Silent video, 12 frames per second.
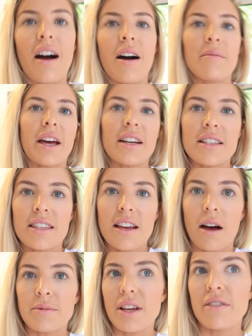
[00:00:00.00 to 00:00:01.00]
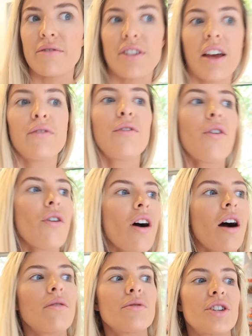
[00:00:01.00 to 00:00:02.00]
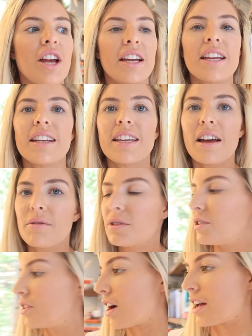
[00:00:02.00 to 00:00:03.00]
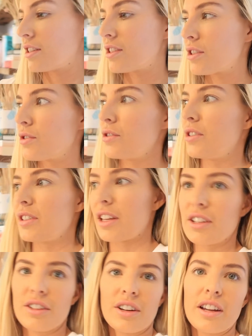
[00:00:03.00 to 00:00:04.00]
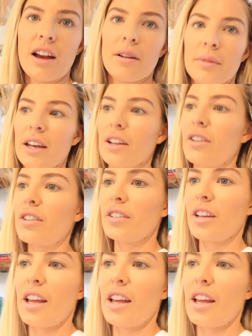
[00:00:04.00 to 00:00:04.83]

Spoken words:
That is the update for day 4. I will check in again with you guys soon and let you know how I'm getting on.